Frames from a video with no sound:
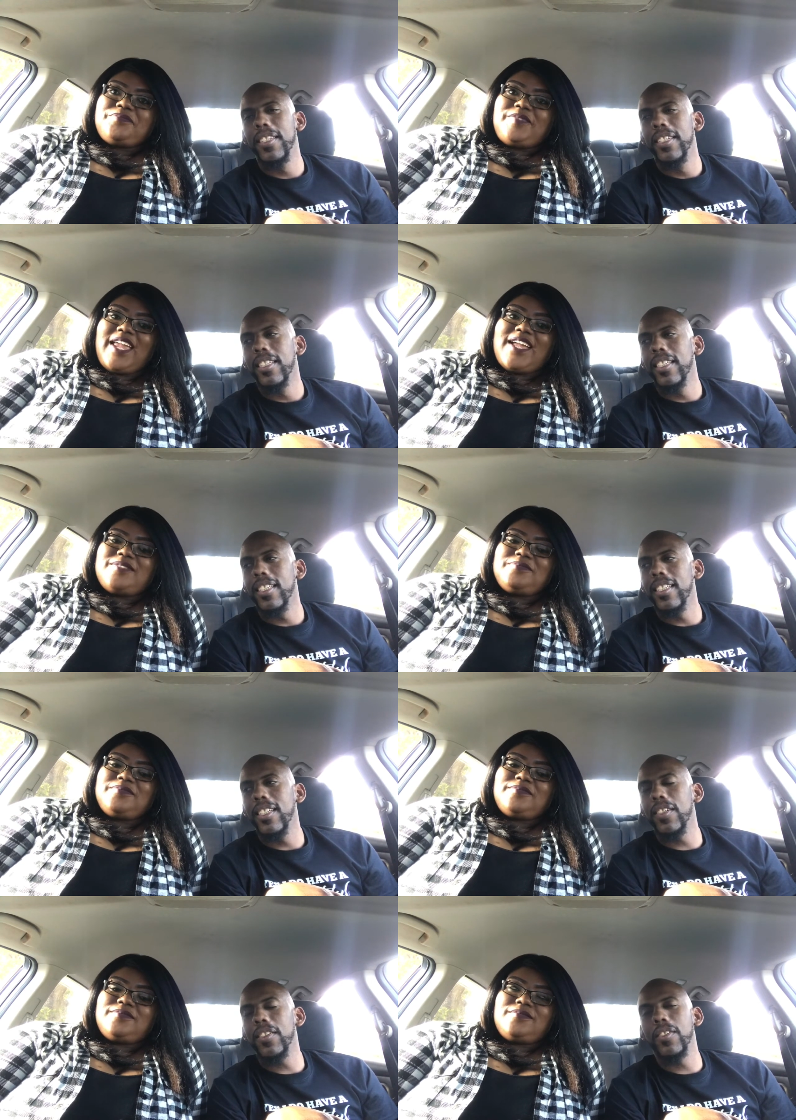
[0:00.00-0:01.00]
Speaker 1: Yeah. You
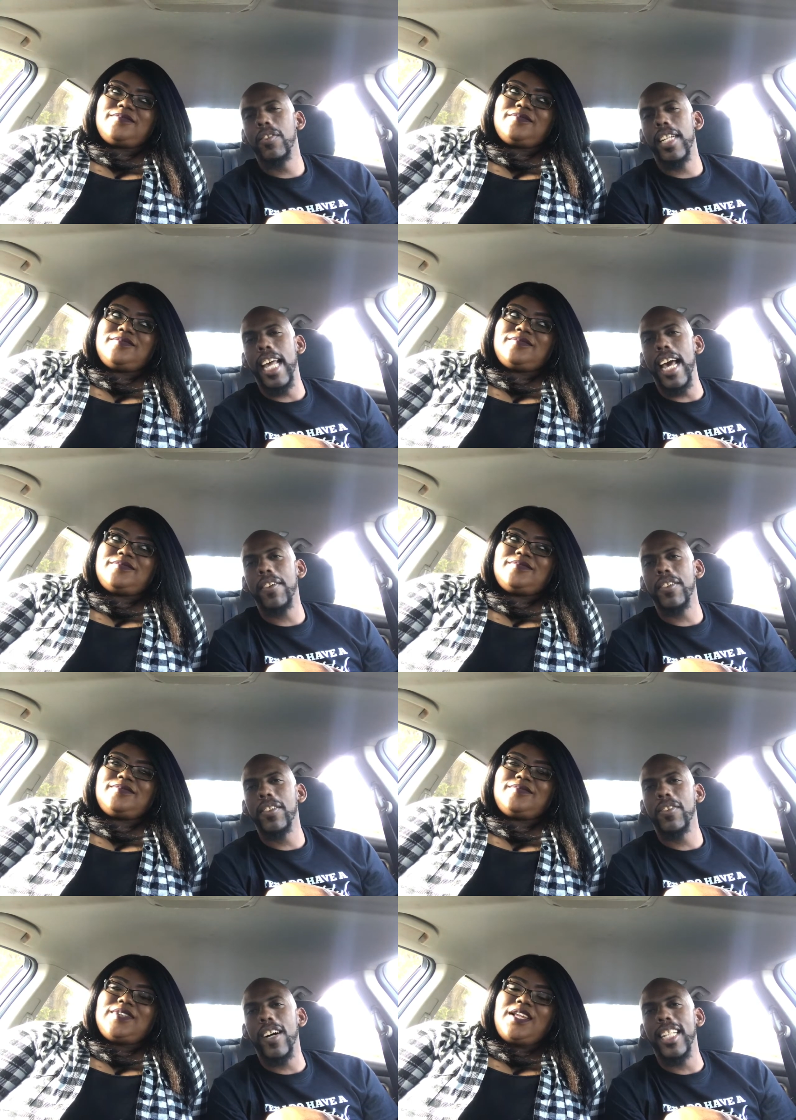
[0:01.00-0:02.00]
know, doing that, gonna
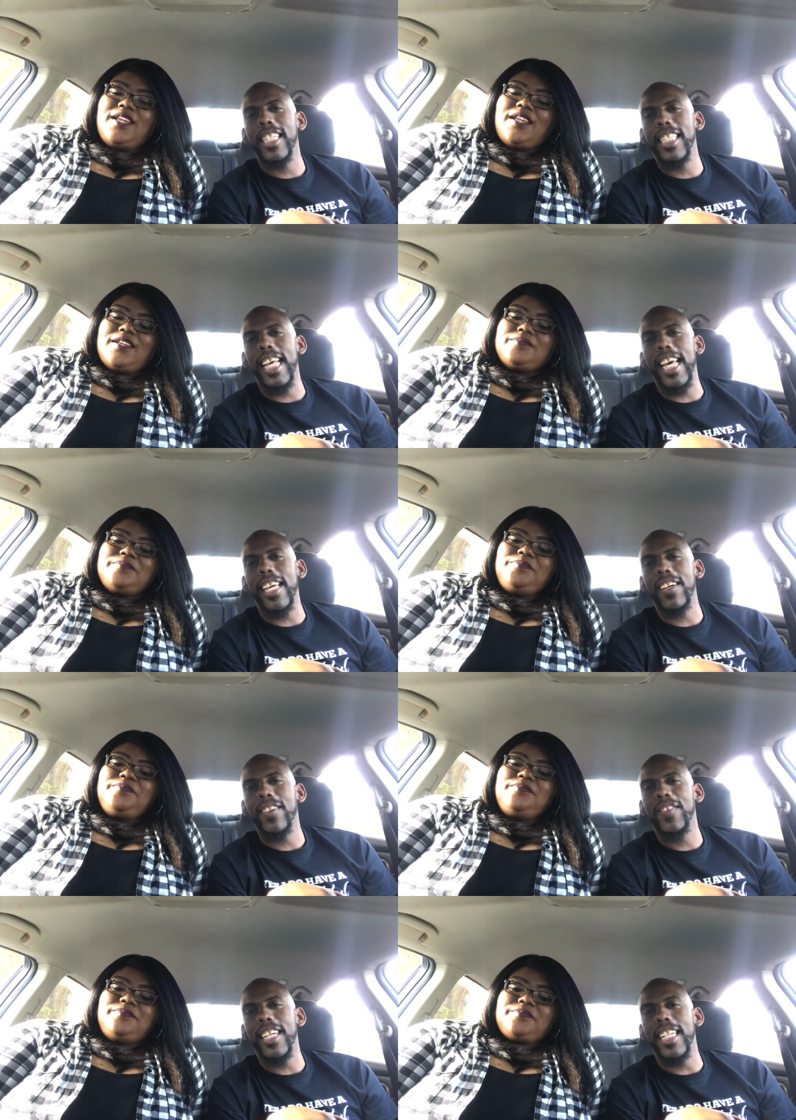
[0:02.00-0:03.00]
do all the thing
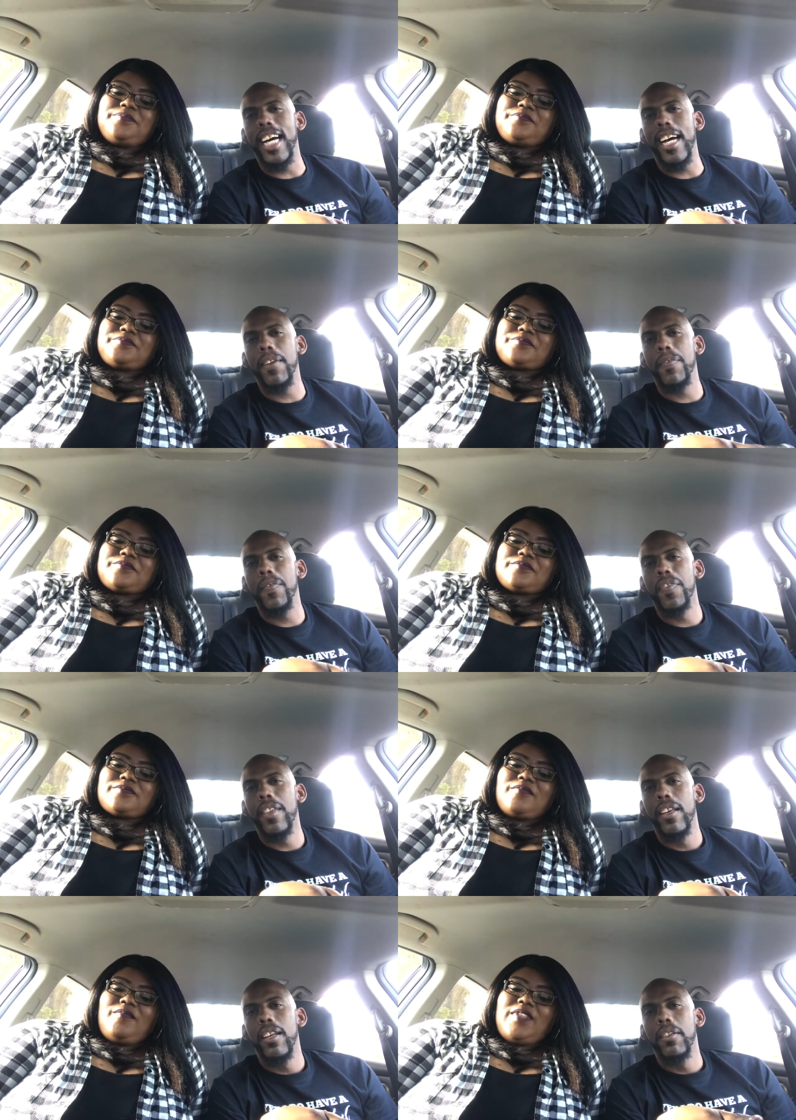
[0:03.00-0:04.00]
or whatnot.
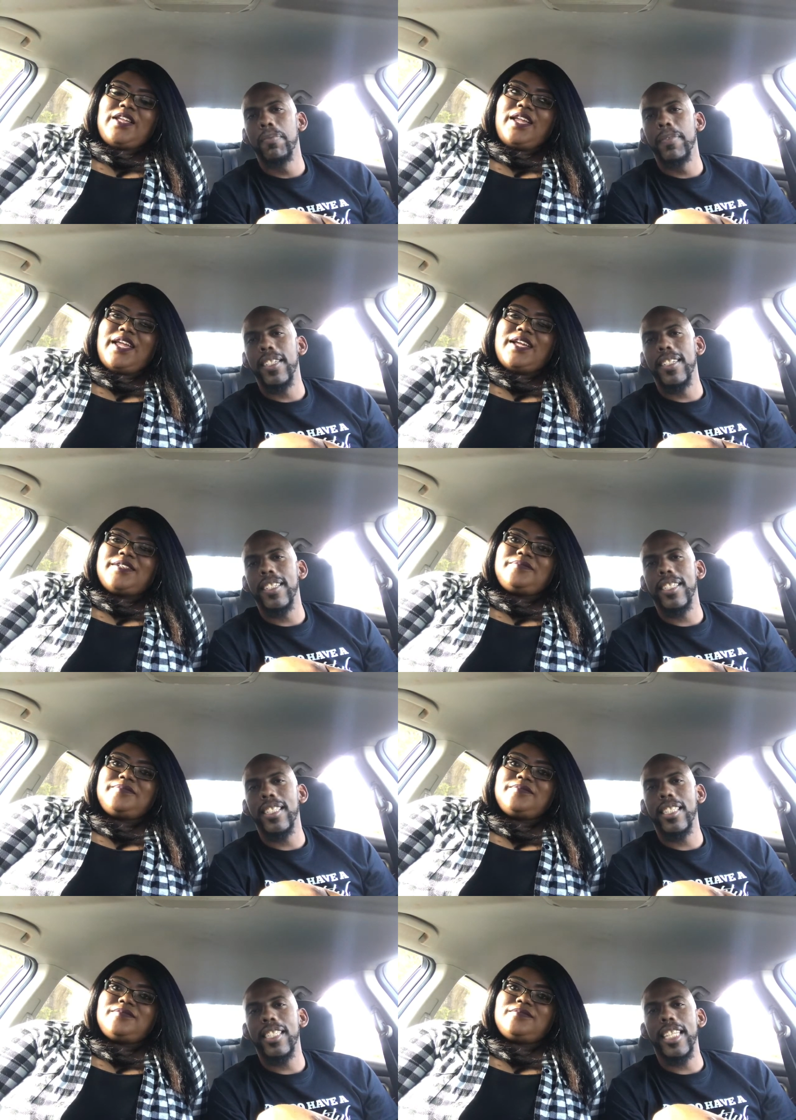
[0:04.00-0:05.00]
But, yeah.
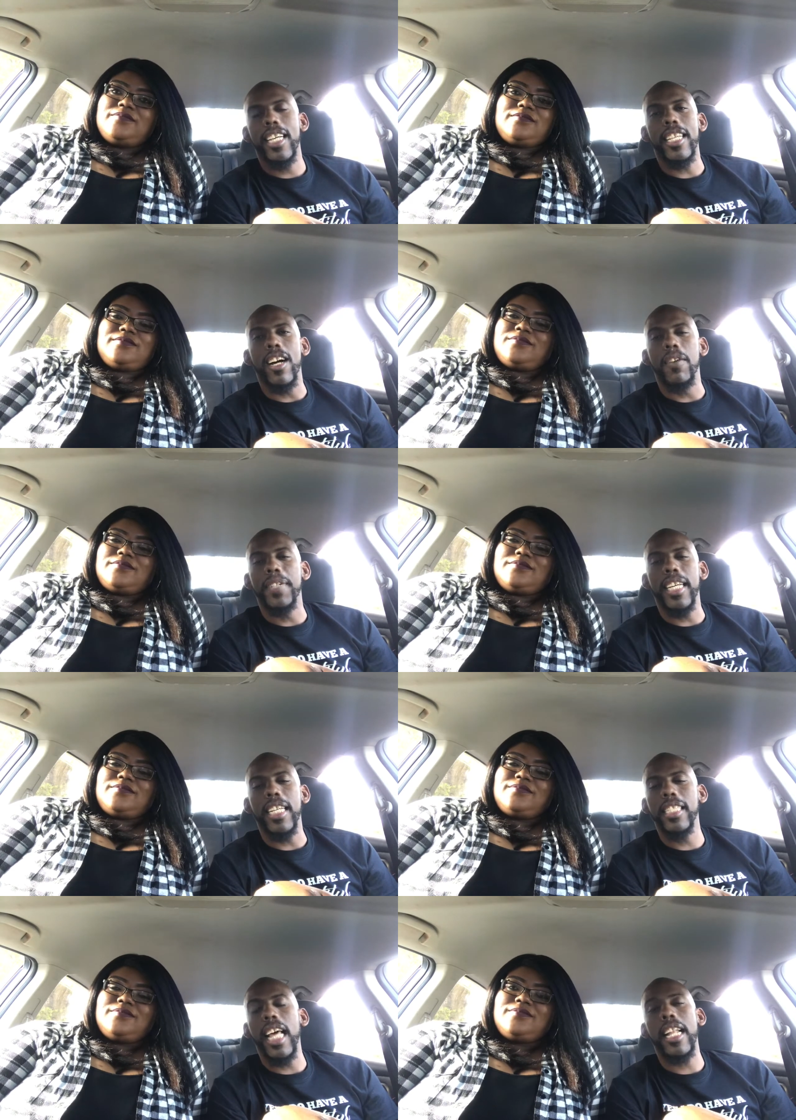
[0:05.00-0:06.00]
Yeah, y'all. But
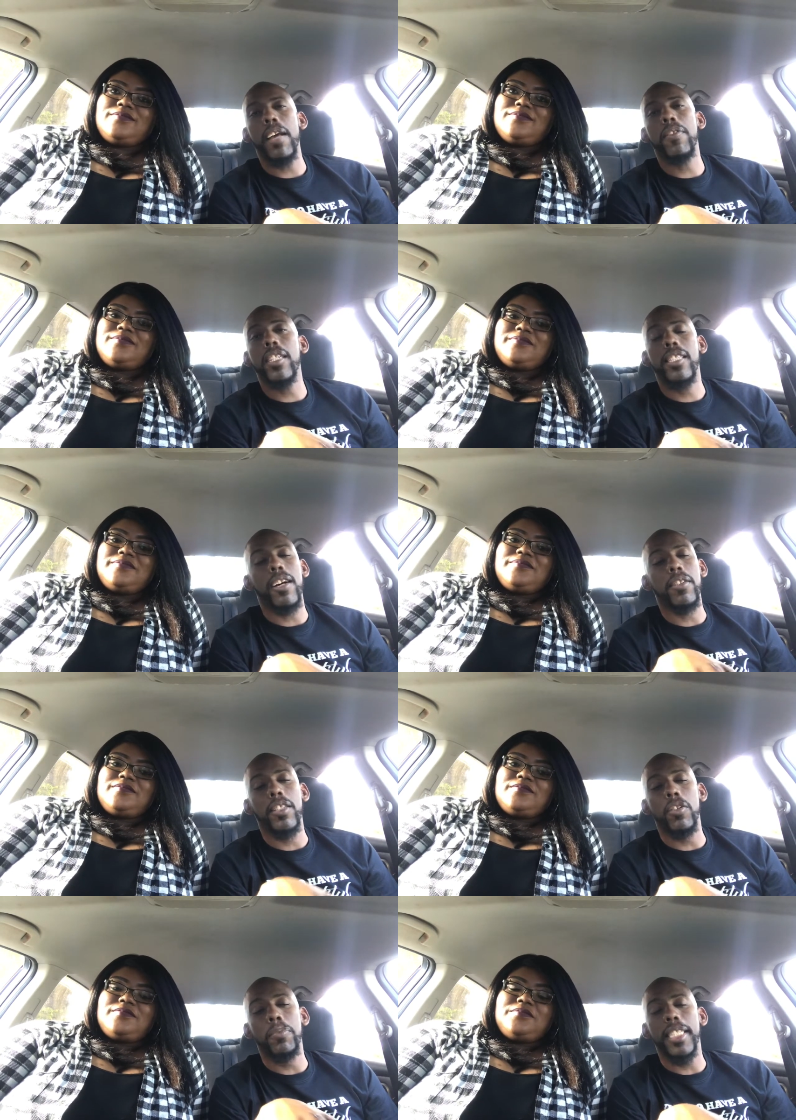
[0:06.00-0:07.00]
it's like like real talk
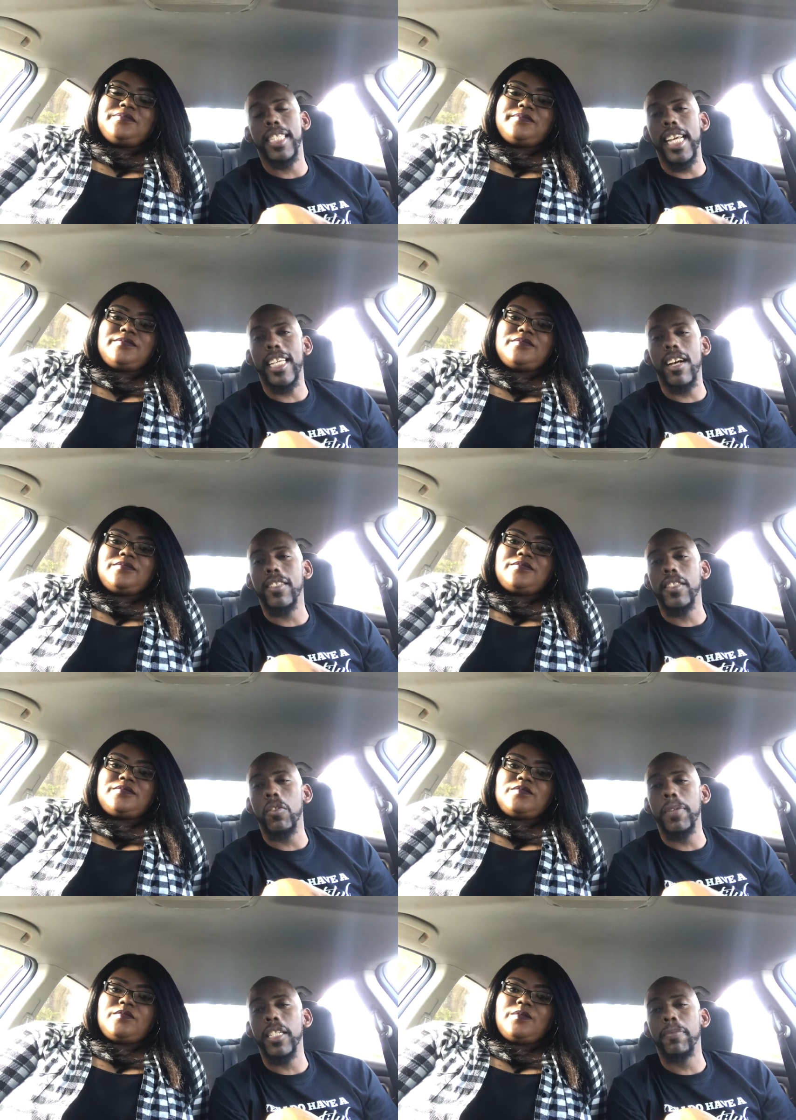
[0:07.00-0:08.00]
though. But thank y'all
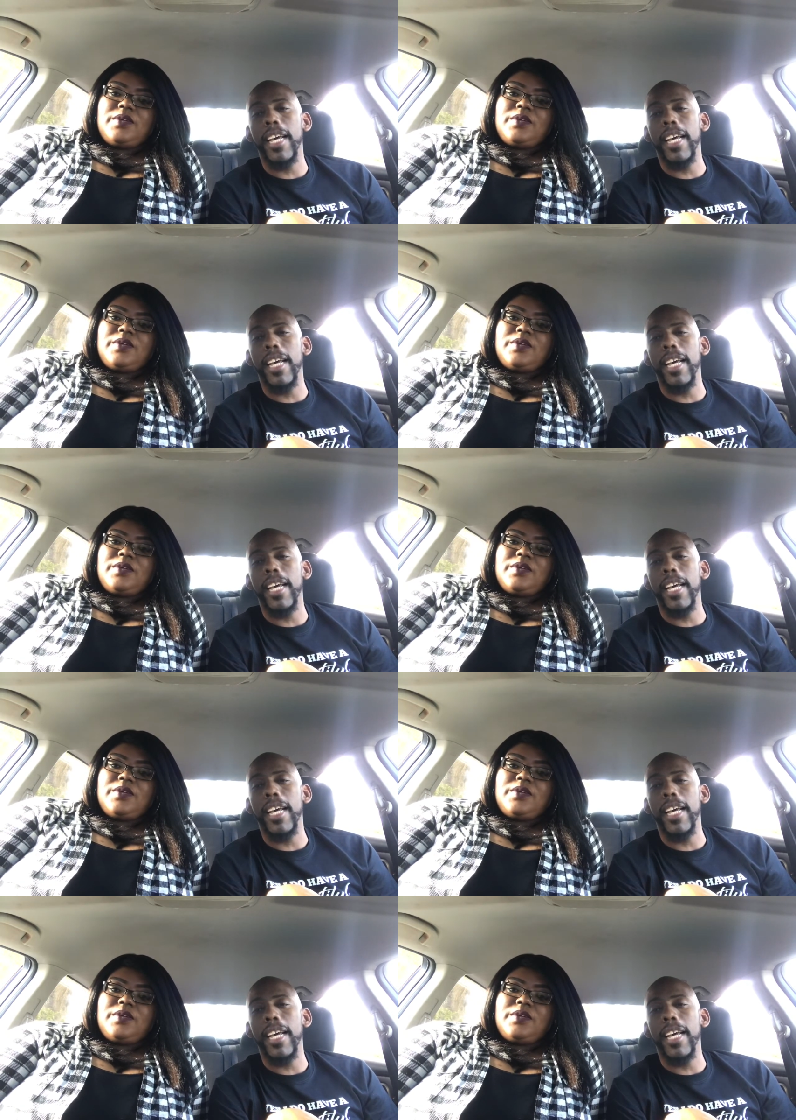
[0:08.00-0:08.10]
so much,